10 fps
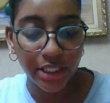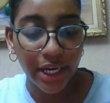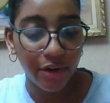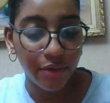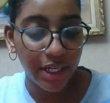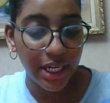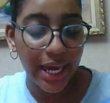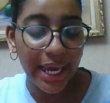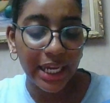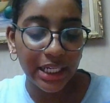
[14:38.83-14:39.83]

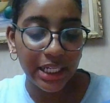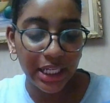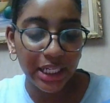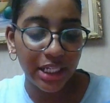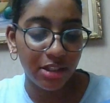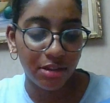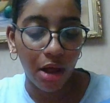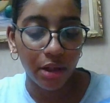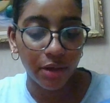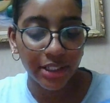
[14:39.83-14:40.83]
diarrhea, and heat
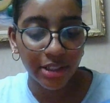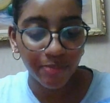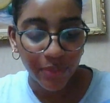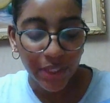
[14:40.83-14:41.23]
intolerance.